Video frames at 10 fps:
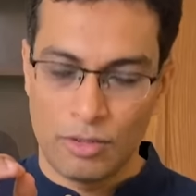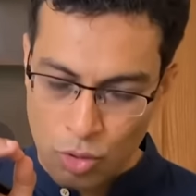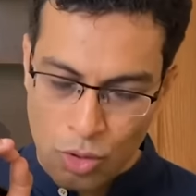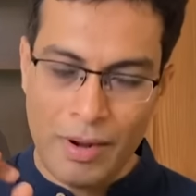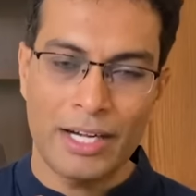
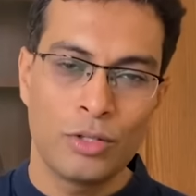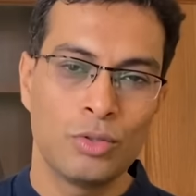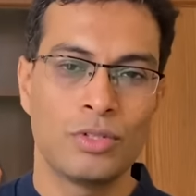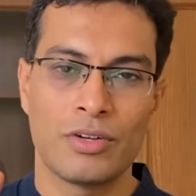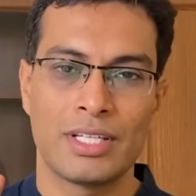Go back to
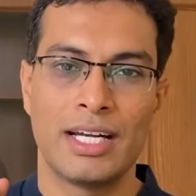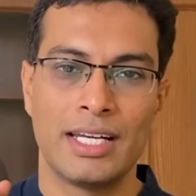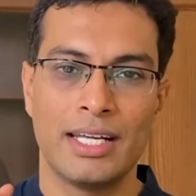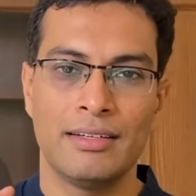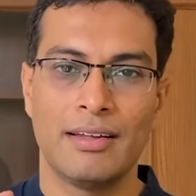
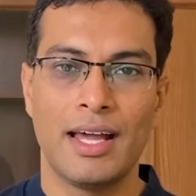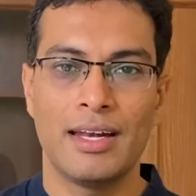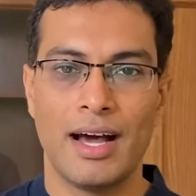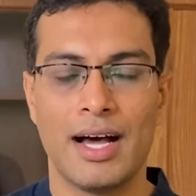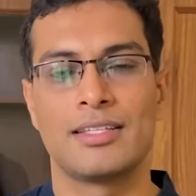2010
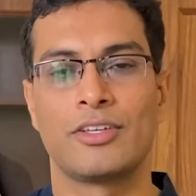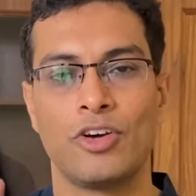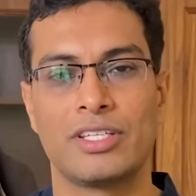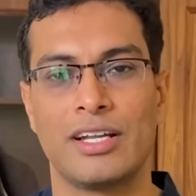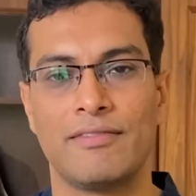and ask
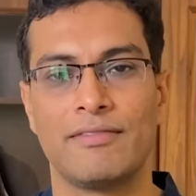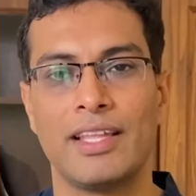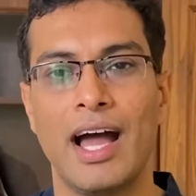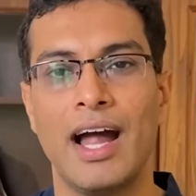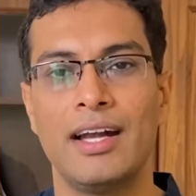yourself
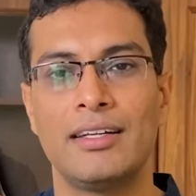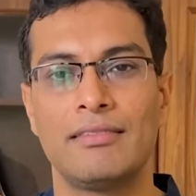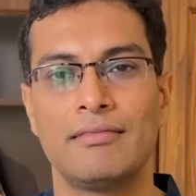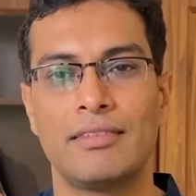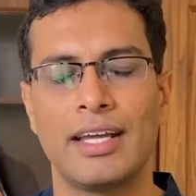that,
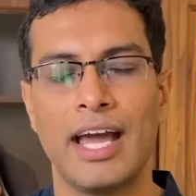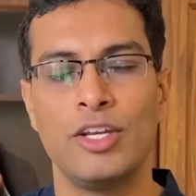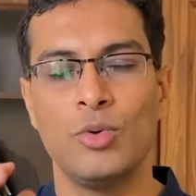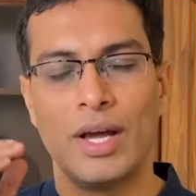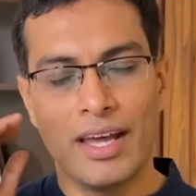
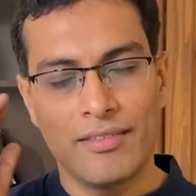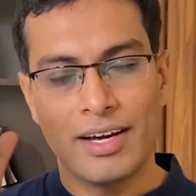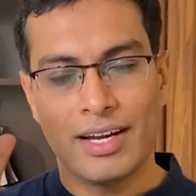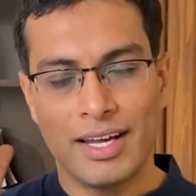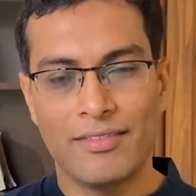can you
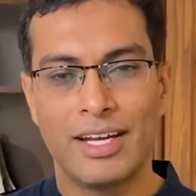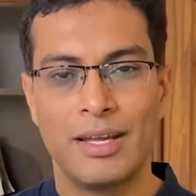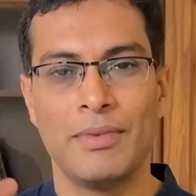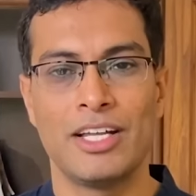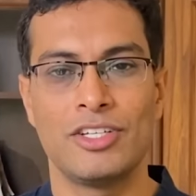ever
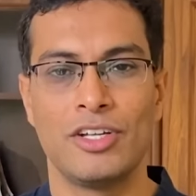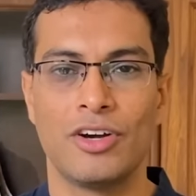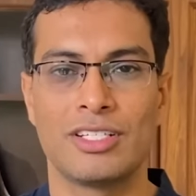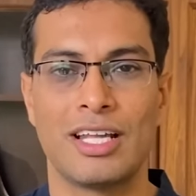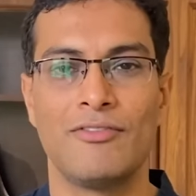imagine
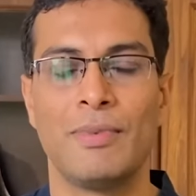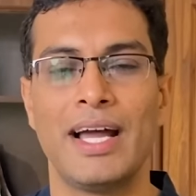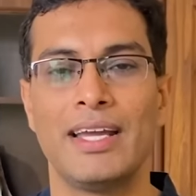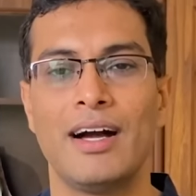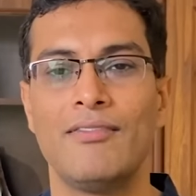yourself
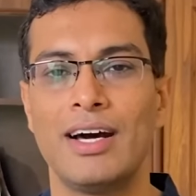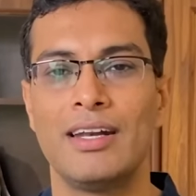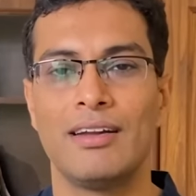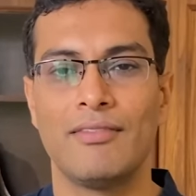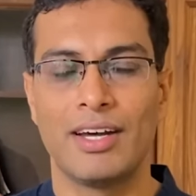buying a
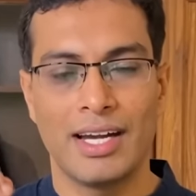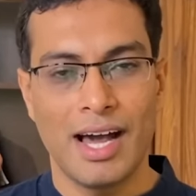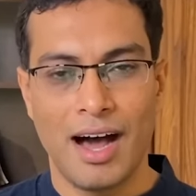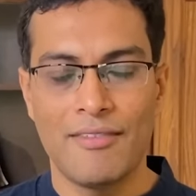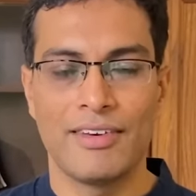
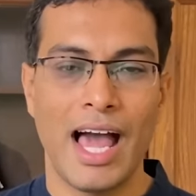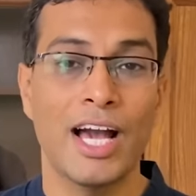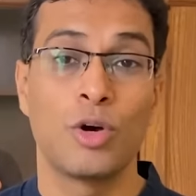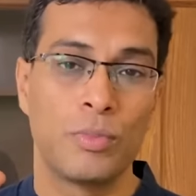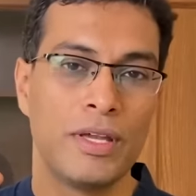1.5
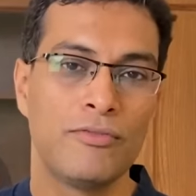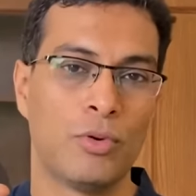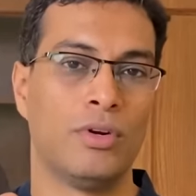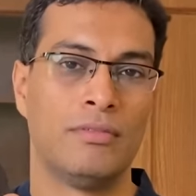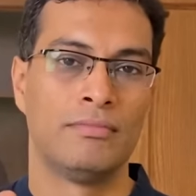lakh rupee
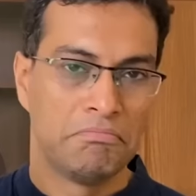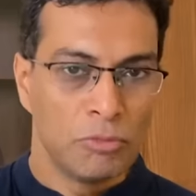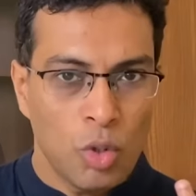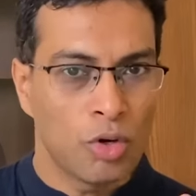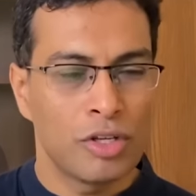phone?
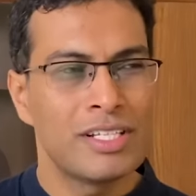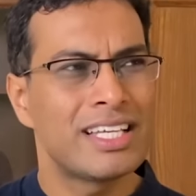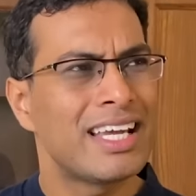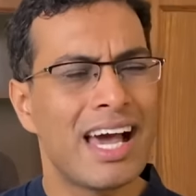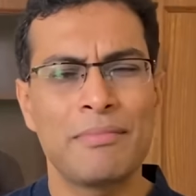No, you will
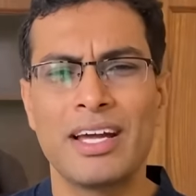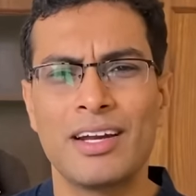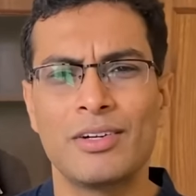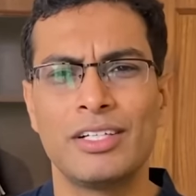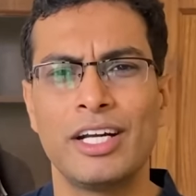say, yaar,
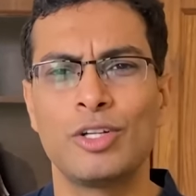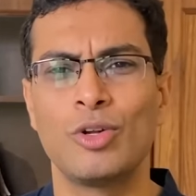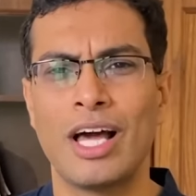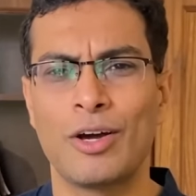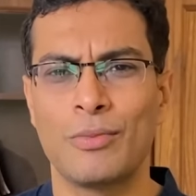main
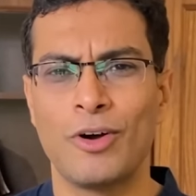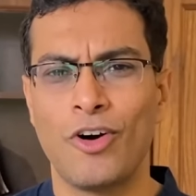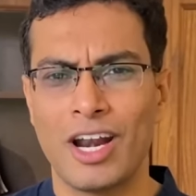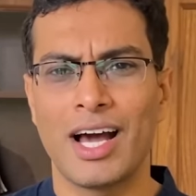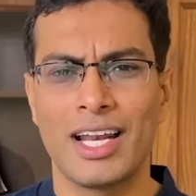1.5-2 lakh rupees
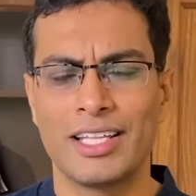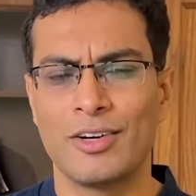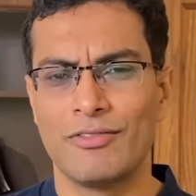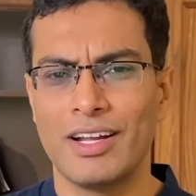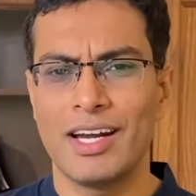aur laga leta
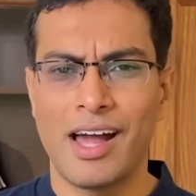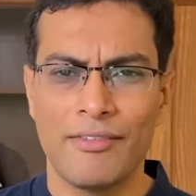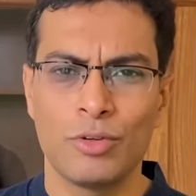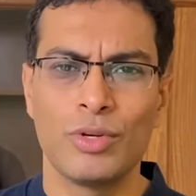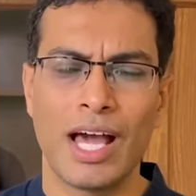hu,
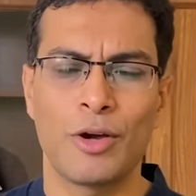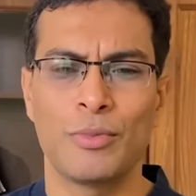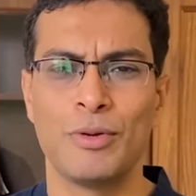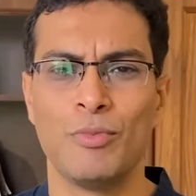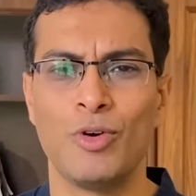1.5-2 lakh
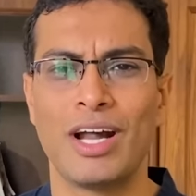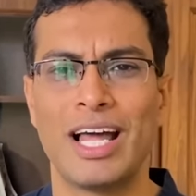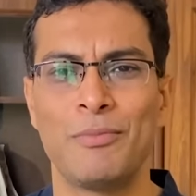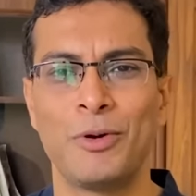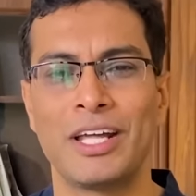rupees more
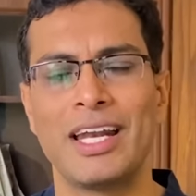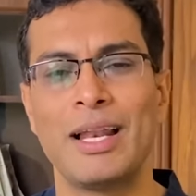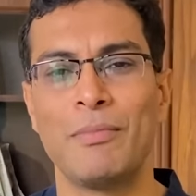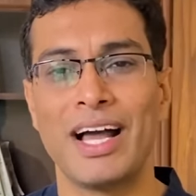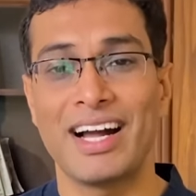I'll put and
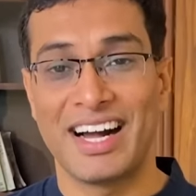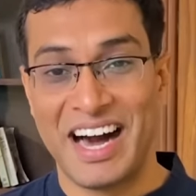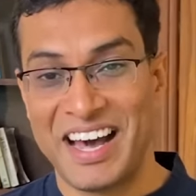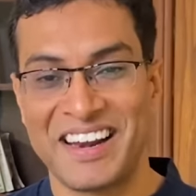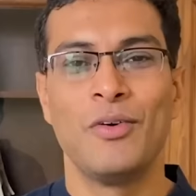I'll buy a
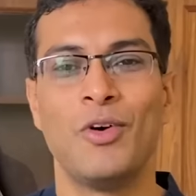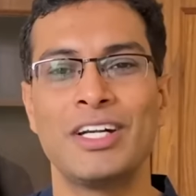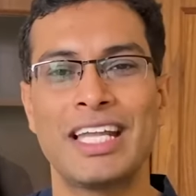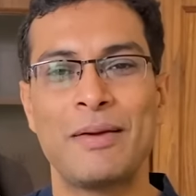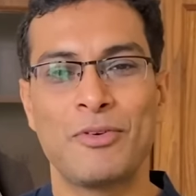car.
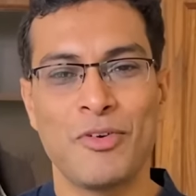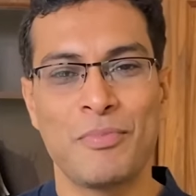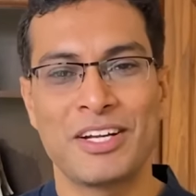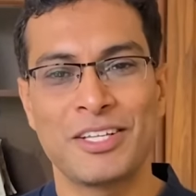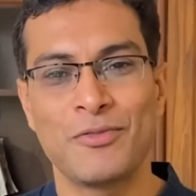What type of a
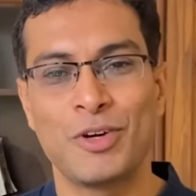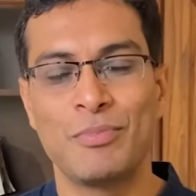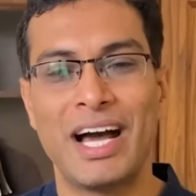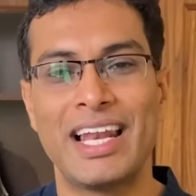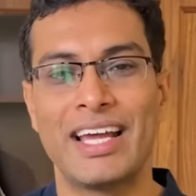person would
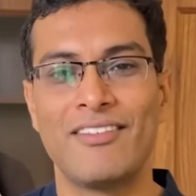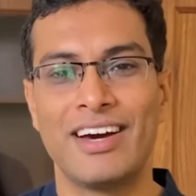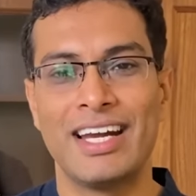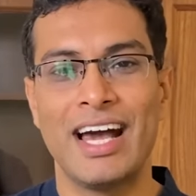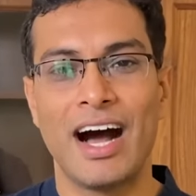buy like a
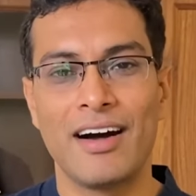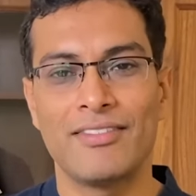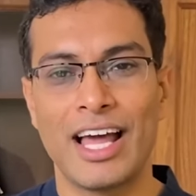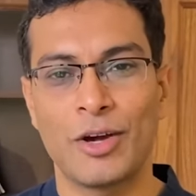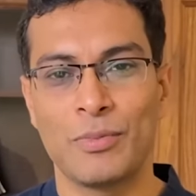1.5
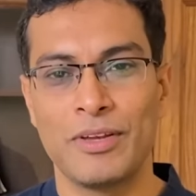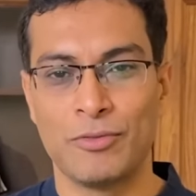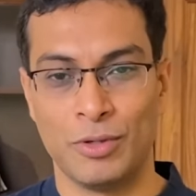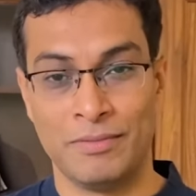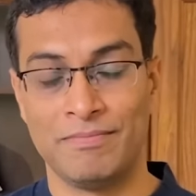lakh rupee
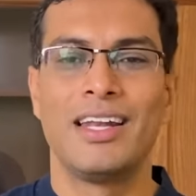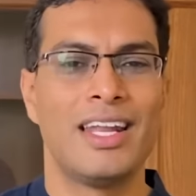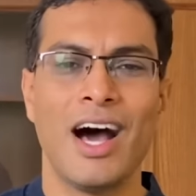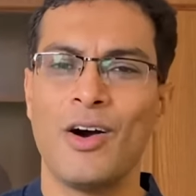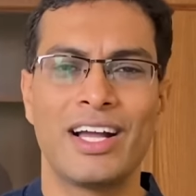phone?
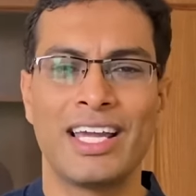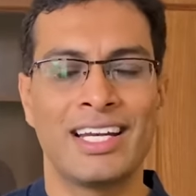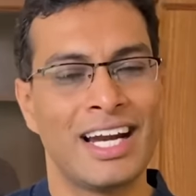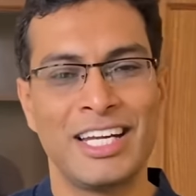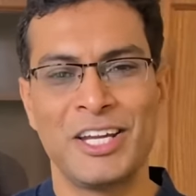Now
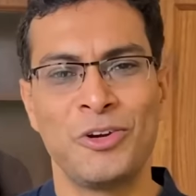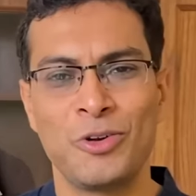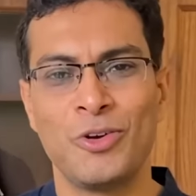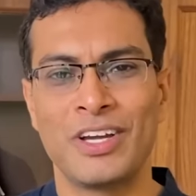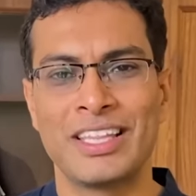again, continue
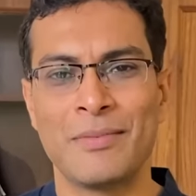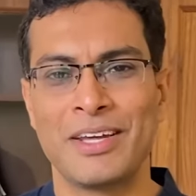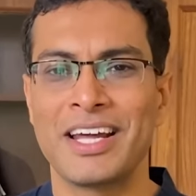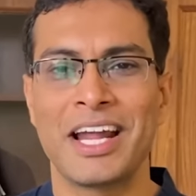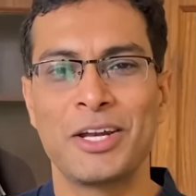to look in the
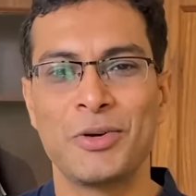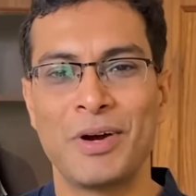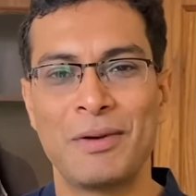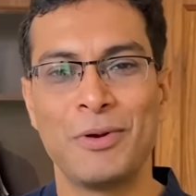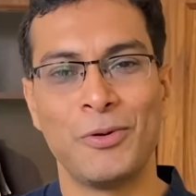mirror and you
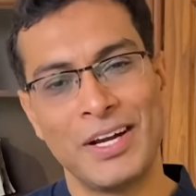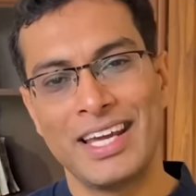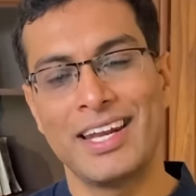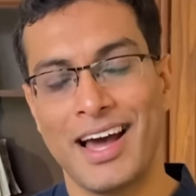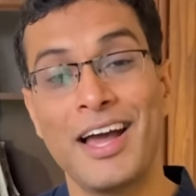might be
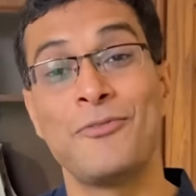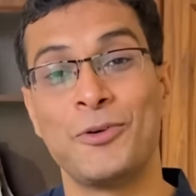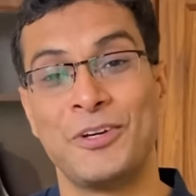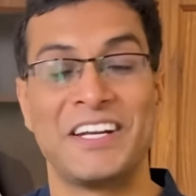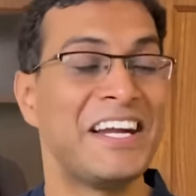holding an
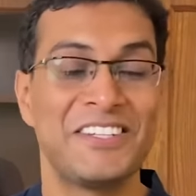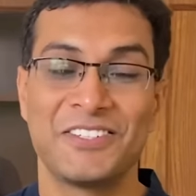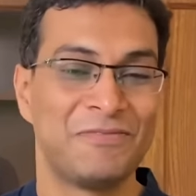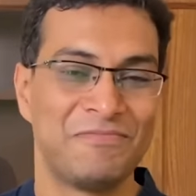iPhone, right? So